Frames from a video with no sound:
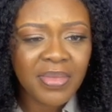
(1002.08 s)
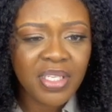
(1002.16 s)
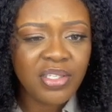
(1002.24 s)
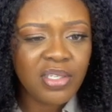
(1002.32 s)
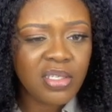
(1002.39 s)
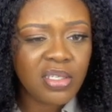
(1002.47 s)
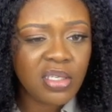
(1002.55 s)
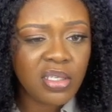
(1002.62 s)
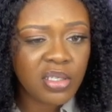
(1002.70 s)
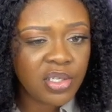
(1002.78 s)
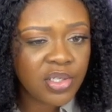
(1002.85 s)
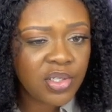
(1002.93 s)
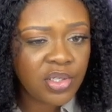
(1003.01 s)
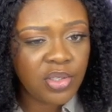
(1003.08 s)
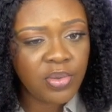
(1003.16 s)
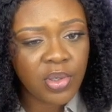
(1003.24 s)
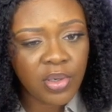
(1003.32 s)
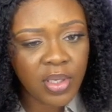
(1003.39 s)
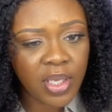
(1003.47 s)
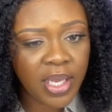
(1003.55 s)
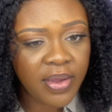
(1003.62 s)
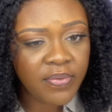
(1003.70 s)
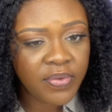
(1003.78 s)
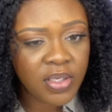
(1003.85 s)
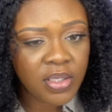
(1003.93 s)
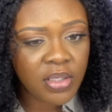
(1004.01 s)
It's just easier to do it on
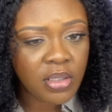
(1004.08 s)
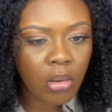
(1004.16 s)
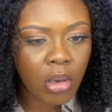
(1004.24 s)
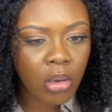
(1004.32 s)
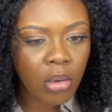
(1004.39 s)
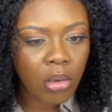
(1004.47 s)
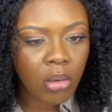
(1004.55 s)
Canva. I don't